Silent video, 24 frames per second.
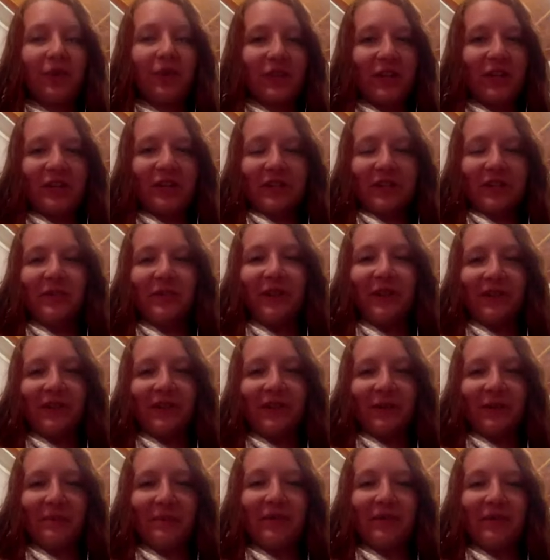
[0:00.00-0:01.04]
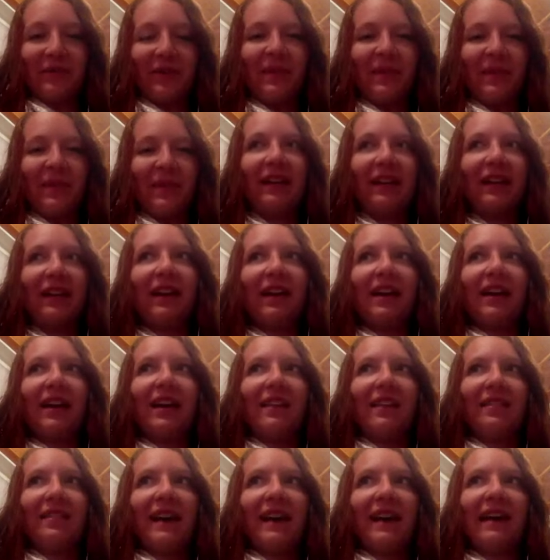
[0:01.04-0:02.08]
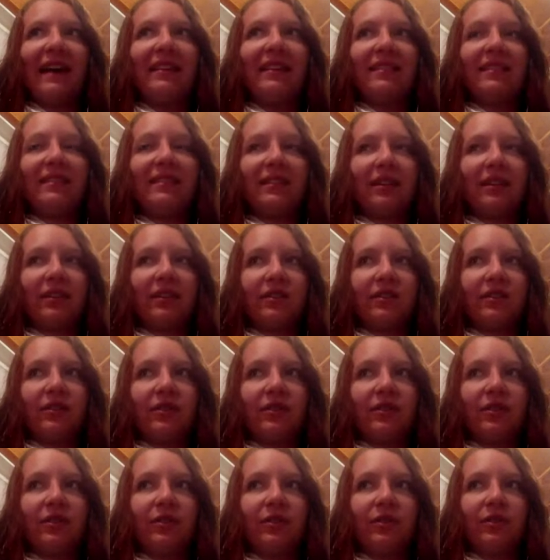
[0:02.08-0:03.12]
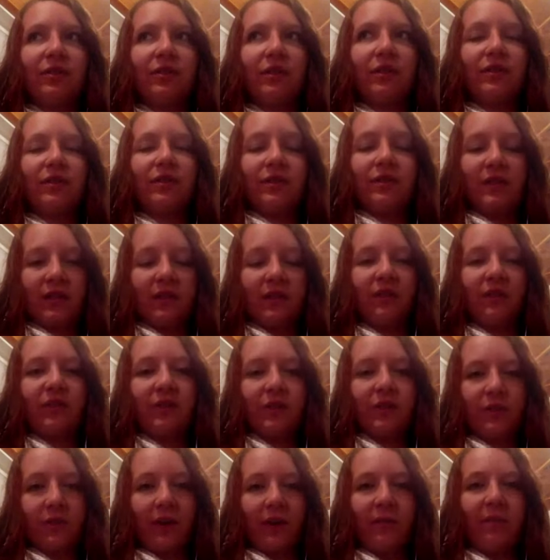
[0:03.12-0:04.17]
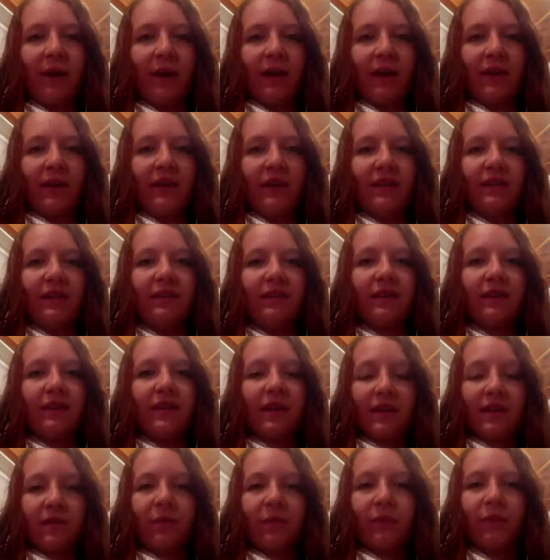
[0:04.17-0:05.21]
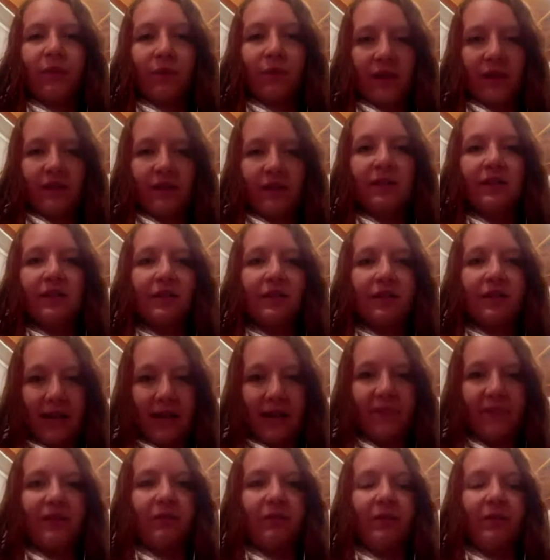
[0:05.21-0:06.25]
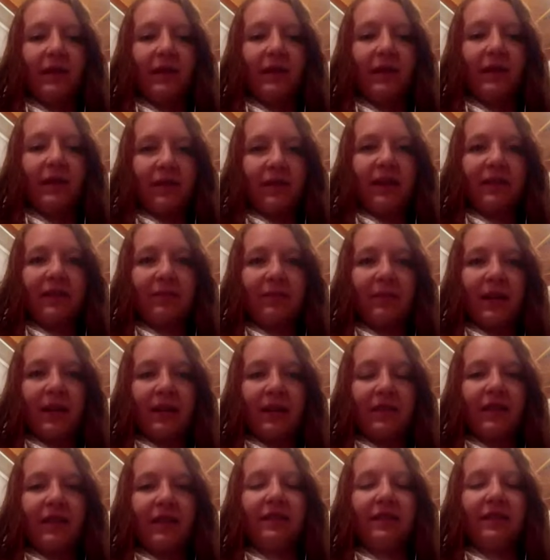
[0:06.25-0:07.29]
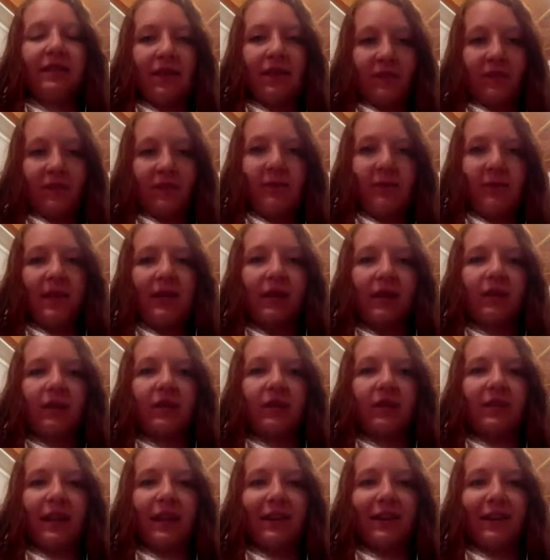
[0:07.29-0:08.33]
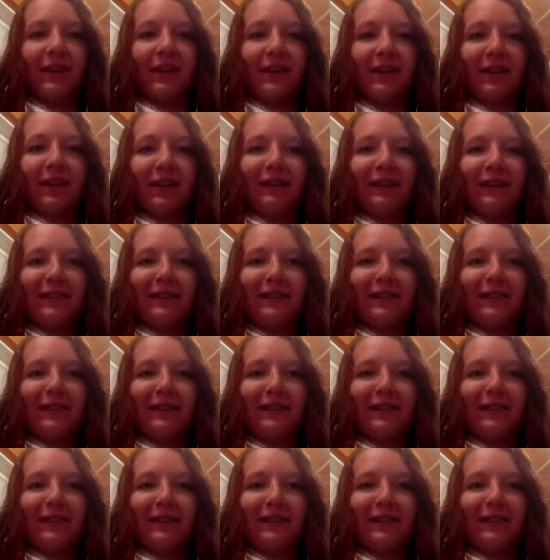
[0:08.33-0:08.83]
which I'll explain a little bit more in a minute, that starts to signal to our bodies that it's safe to be in that space. Like it's safe to be here standing. Like